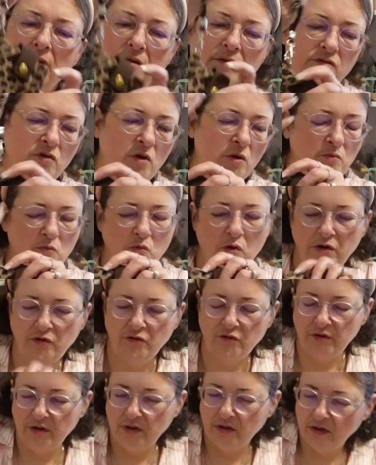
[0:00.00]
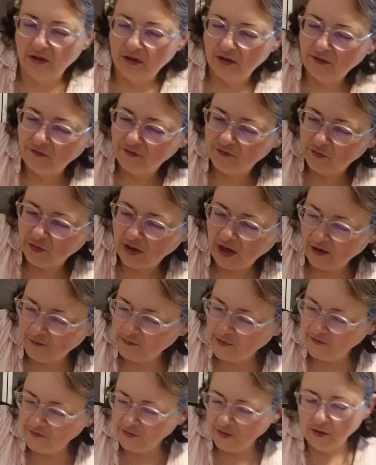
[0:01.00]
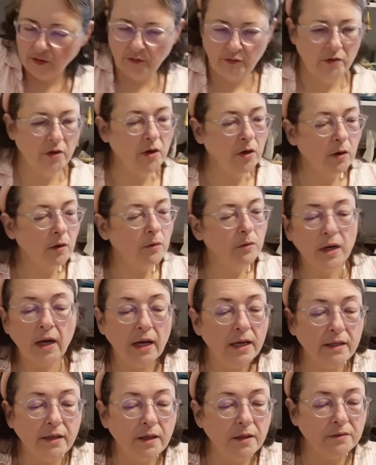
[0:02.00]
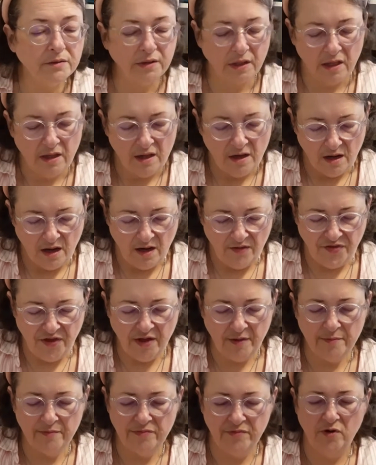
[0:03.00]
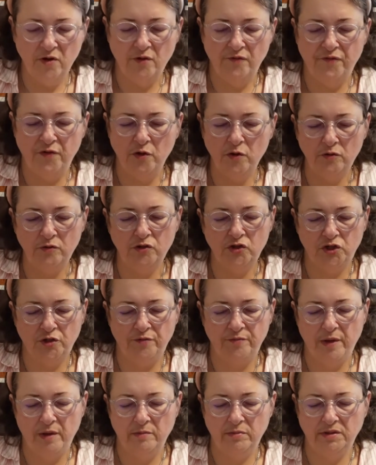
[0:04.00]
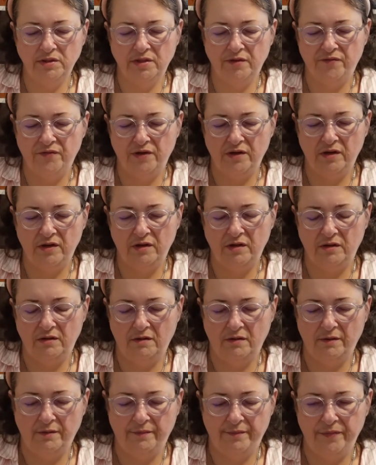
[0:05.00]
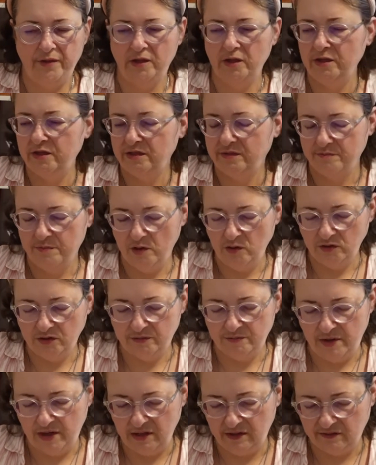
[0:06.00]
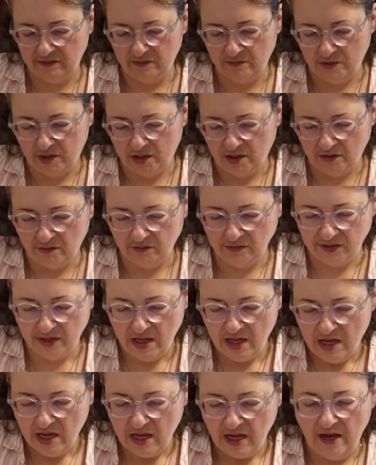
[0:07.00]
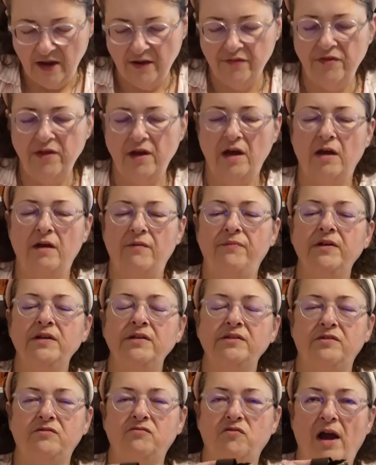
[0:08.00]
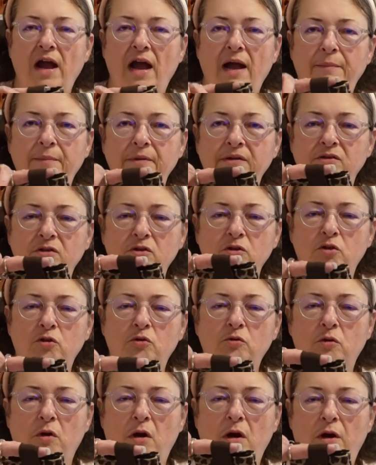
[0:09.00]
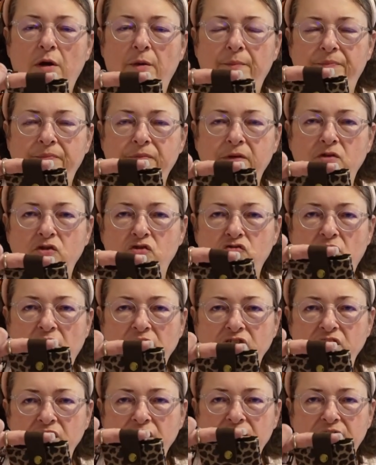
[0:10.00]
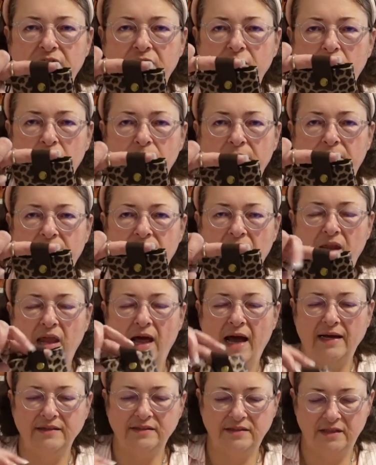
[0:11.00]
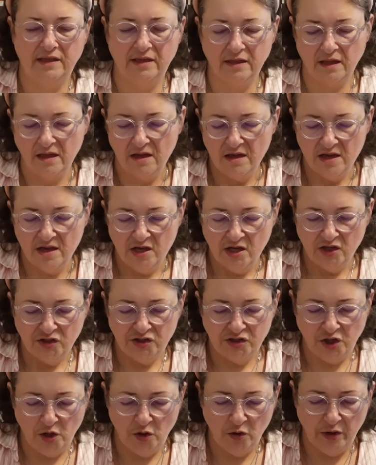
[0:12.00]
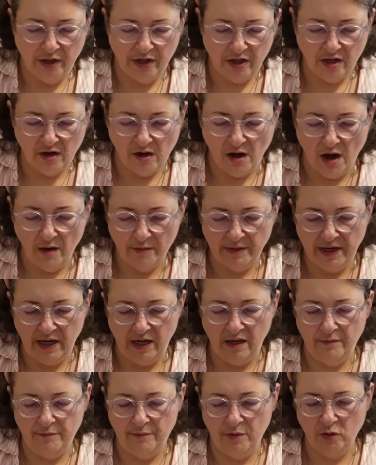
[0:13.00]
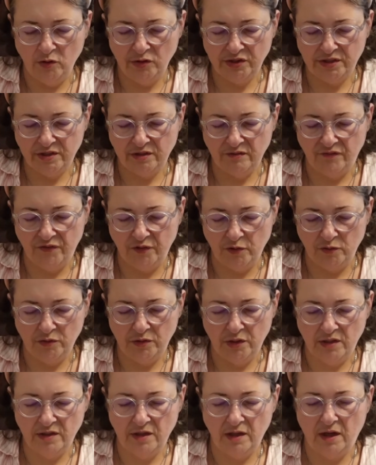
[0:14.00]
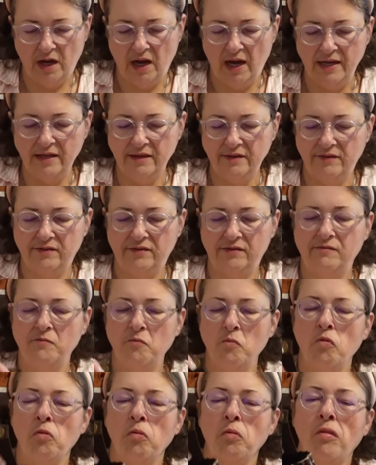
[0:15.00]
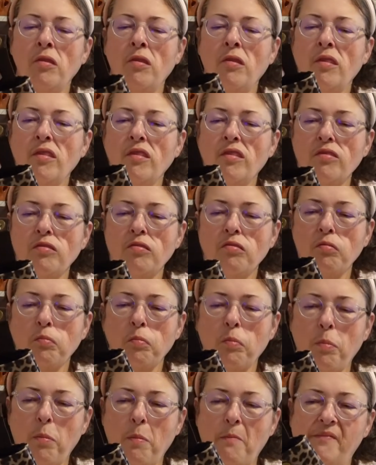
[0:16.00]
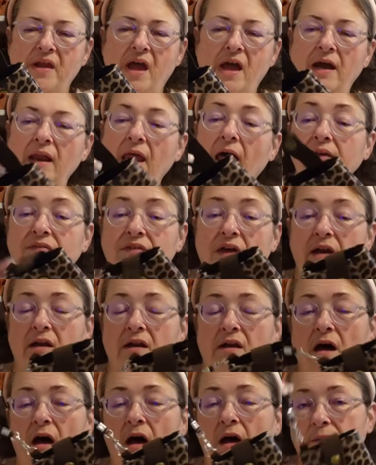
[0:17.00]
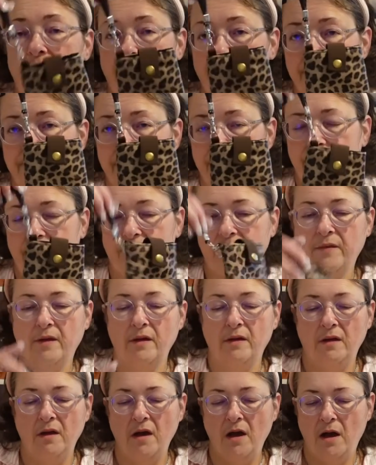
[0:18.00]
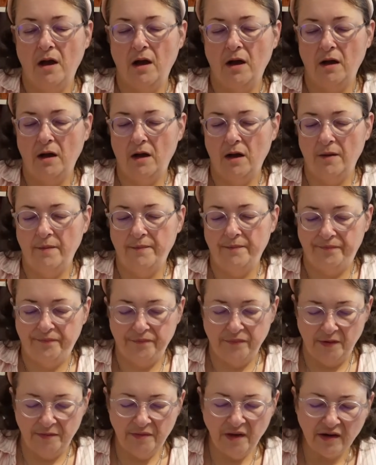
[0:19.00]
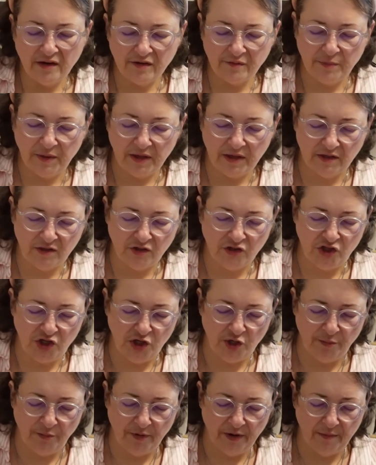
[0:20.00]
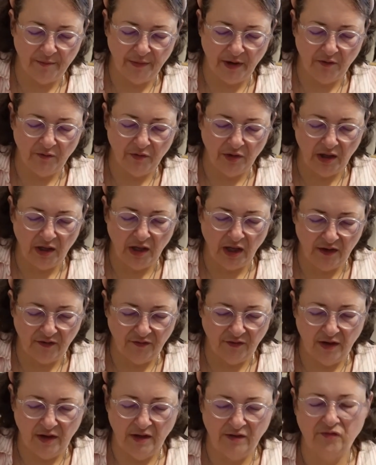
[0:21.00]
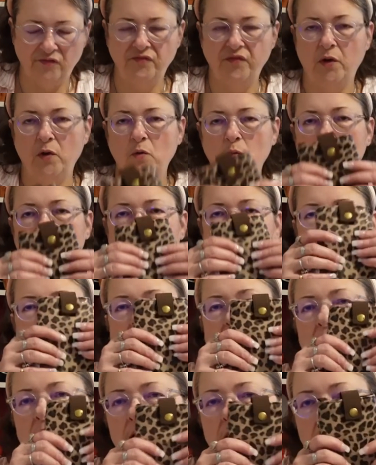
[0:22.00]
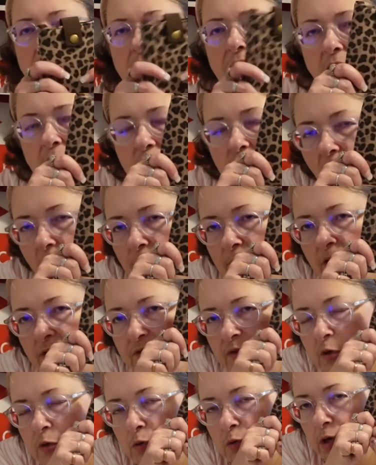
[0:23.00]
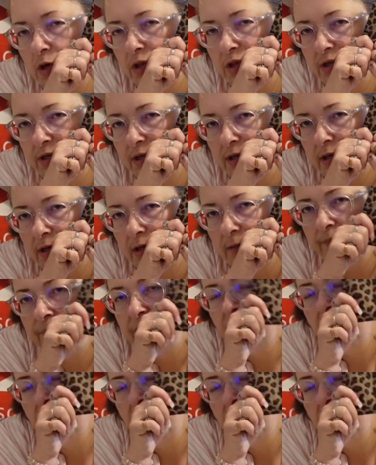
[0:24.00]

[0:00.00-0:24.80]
So I'm wondering if, do I have my phone? No, I don't. I think your phone should be able to fit in here, at least most makes and models. And the, this strap is a little um, stretchy. It's a little bit of elastic, so it can accommodate most phone heights. I like that a lot. Um, I'm not as big into cheetah print, but I really like, it's very well padded, and I drop my phone all the time.